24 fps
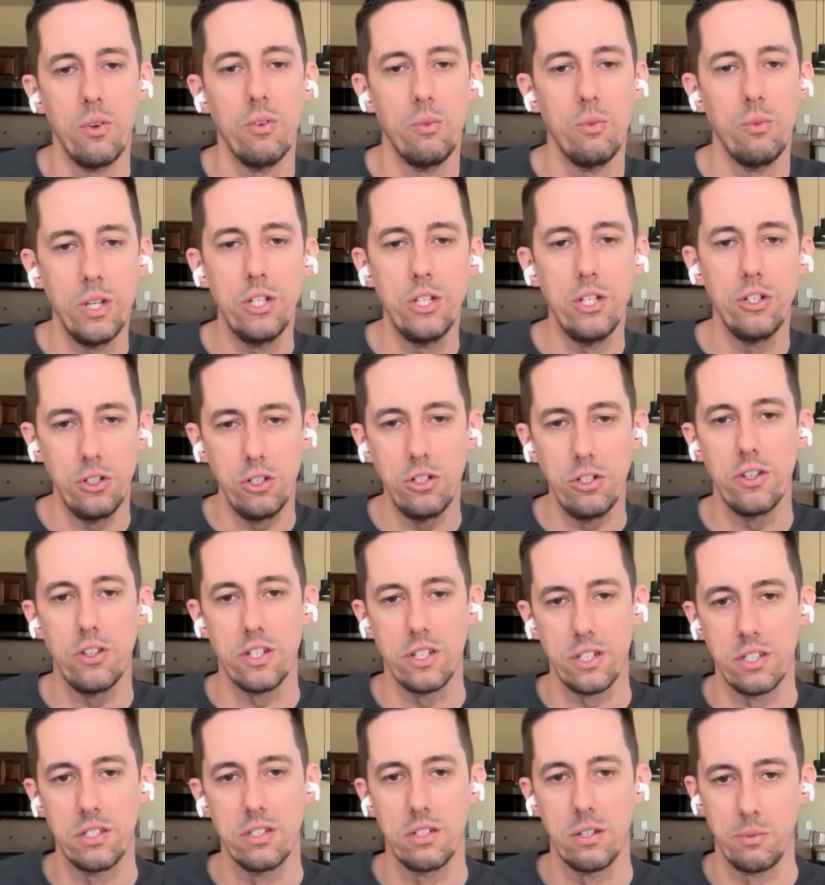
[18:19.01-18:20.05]
We do
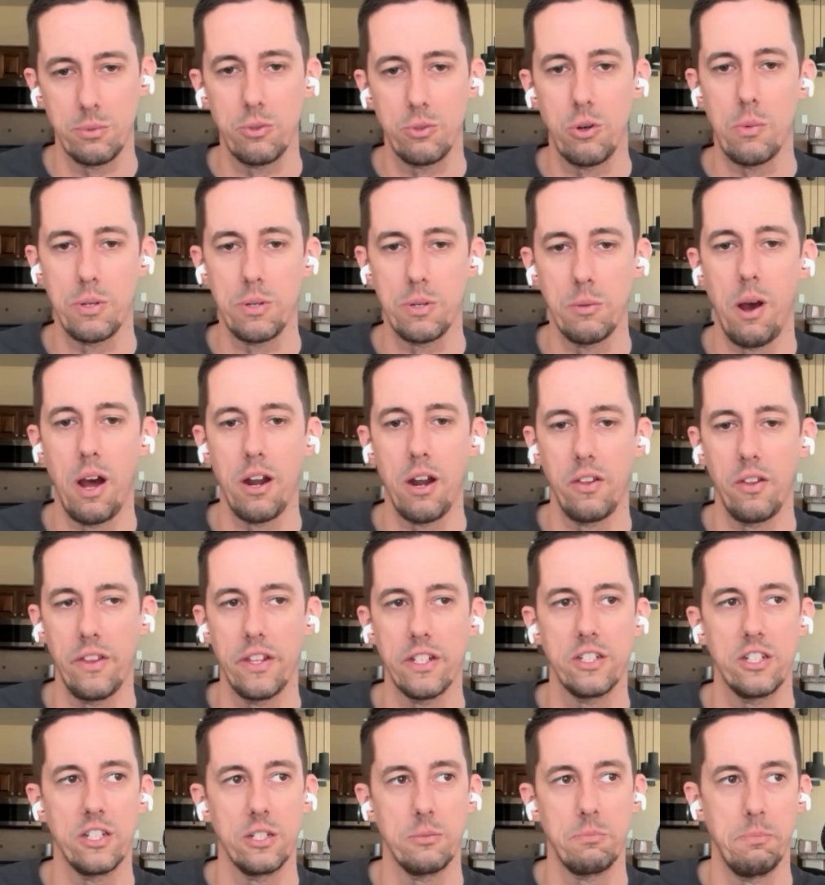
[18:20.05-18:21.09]
this subscription model, and
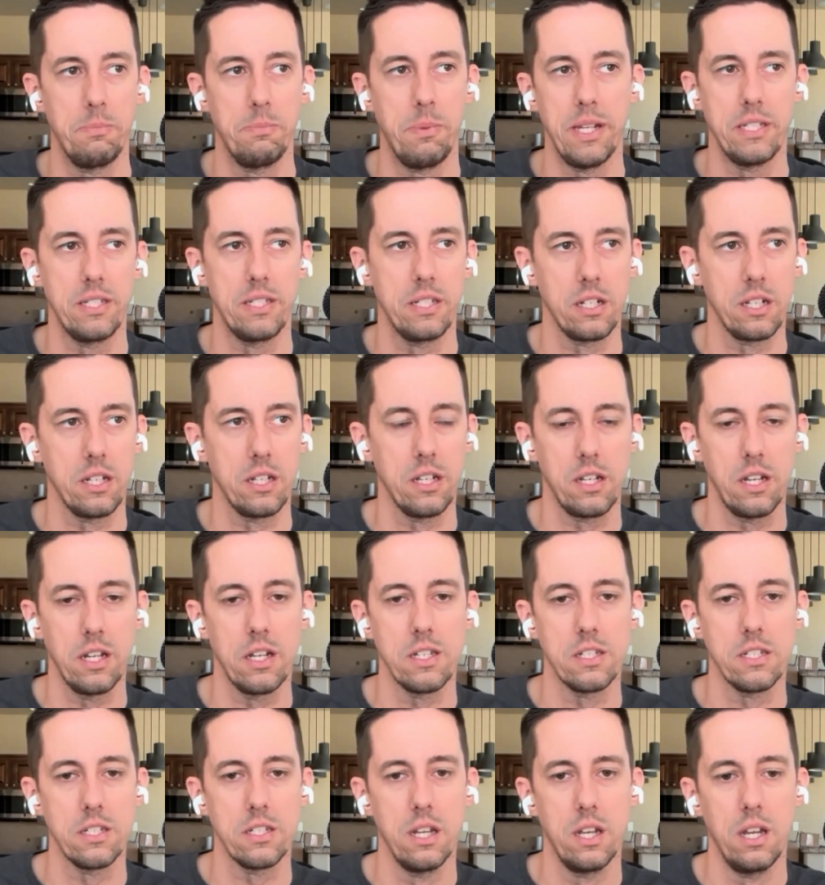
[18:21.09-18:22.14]
that's just basically
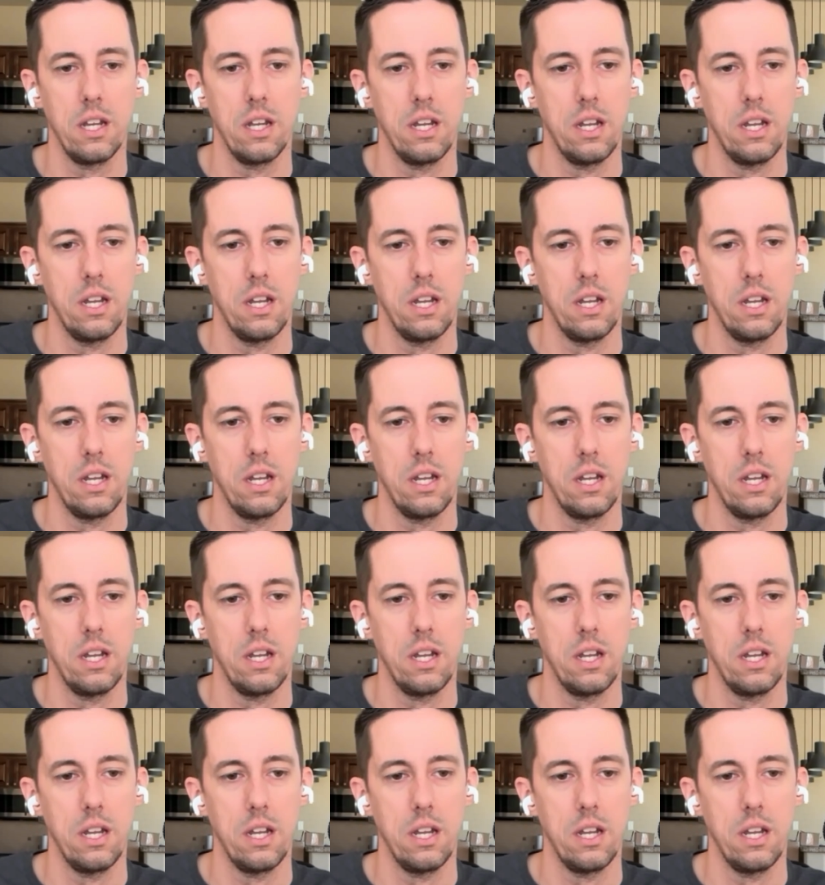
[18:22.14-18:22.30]
because